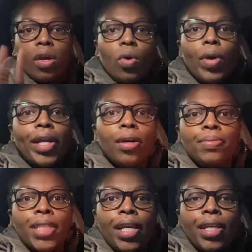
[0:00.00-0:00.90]
Quick
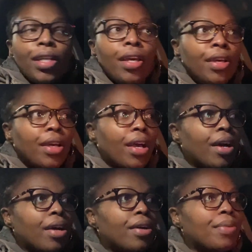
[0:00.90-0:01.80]
update.
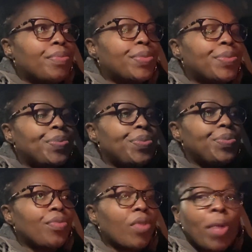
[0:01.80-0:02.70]
Um,
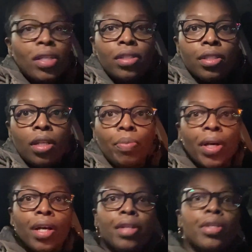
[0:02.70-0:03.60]
I'm actually stuck behind